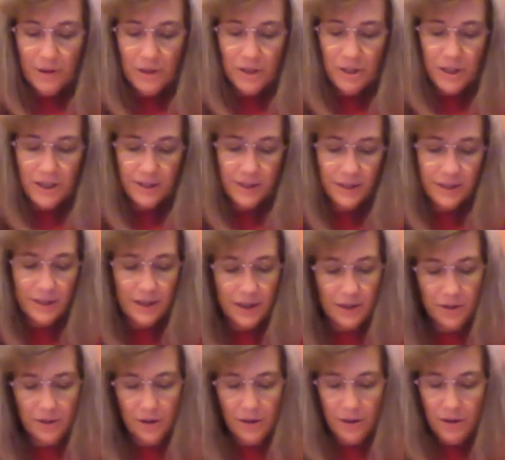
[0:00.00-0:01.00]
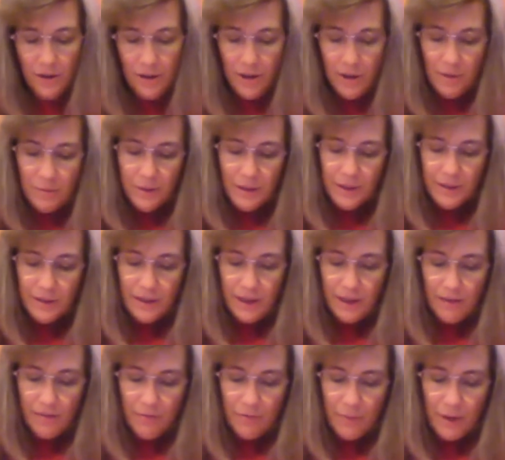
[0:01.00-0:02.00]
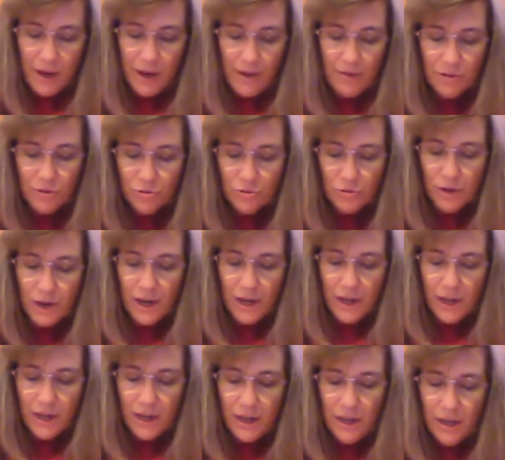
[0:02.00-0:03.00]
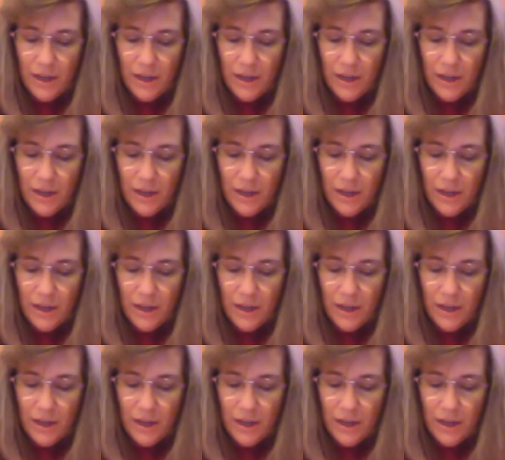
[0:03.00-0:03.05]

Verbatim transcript: and Jesus said to her, Please give me a drink.